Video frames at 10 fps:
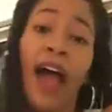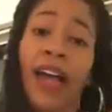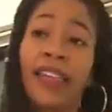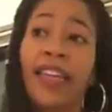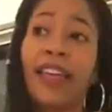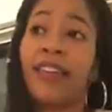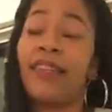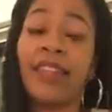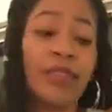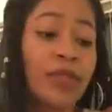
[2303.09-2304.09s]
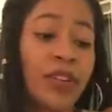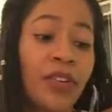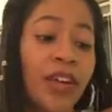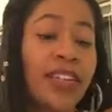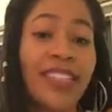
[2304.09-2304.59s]
I think this was a
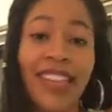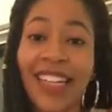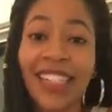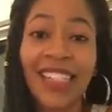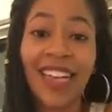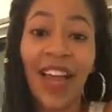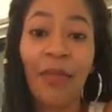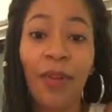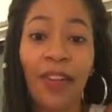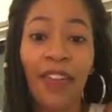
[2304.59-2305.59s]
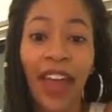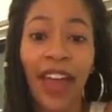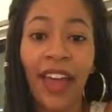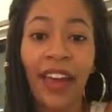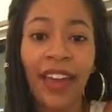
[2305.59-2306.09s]
great discussion tonight. We've
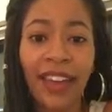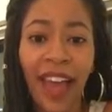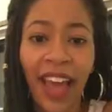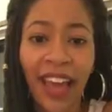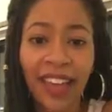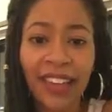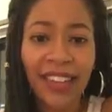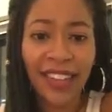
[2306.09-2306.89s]
had, yes,